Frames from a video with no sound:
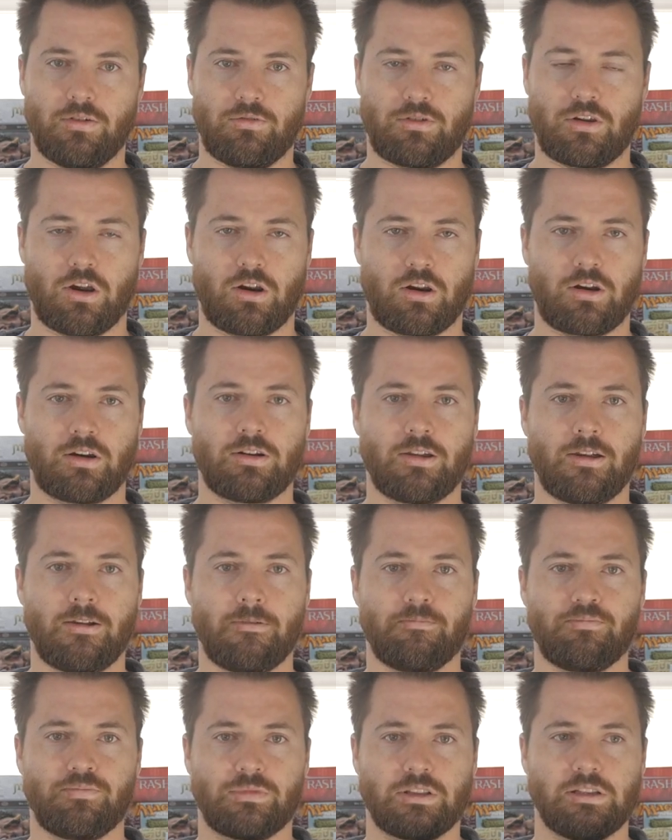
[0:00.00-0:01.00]
of card,
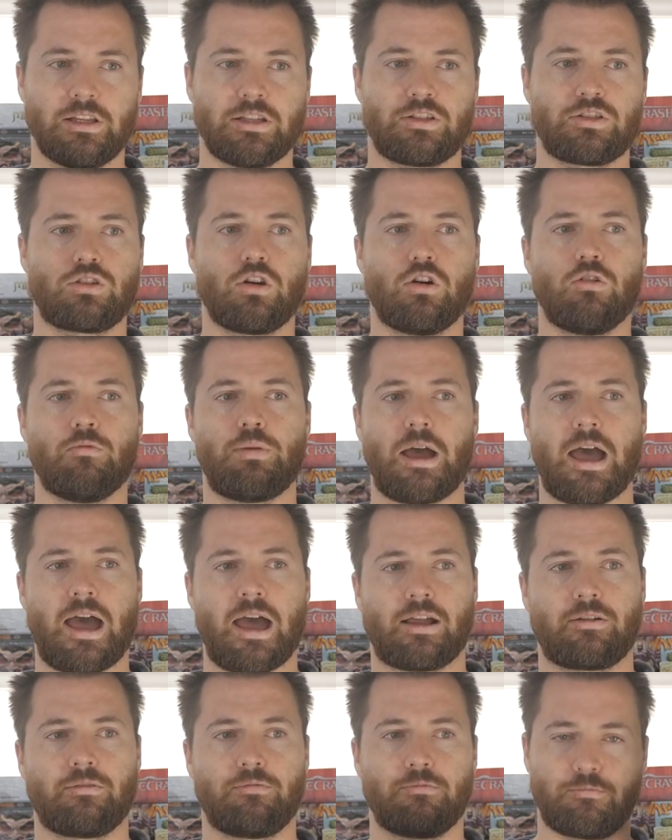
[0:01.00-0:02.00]
let's go
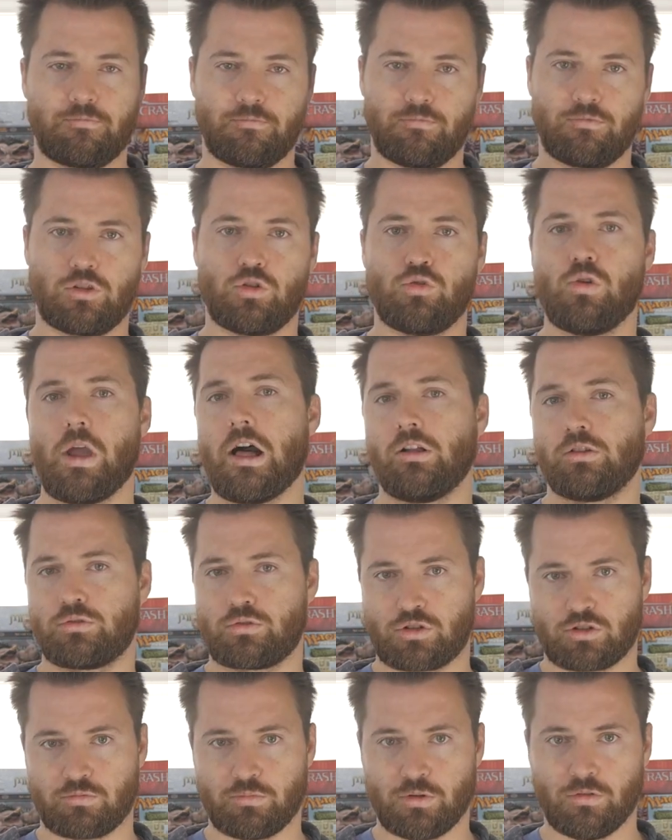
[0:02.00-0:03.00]
back to
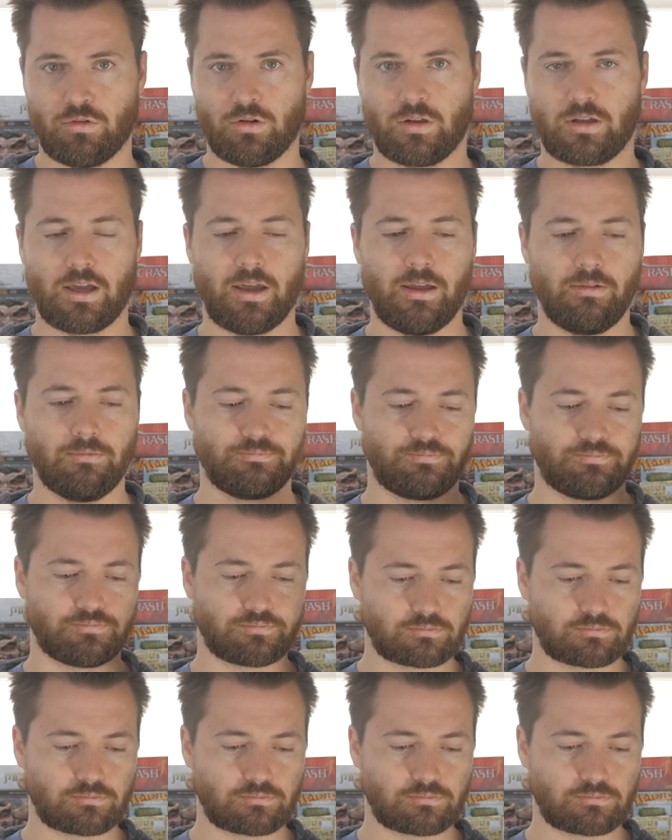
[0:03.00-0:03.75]
Eldritch Moon, okay?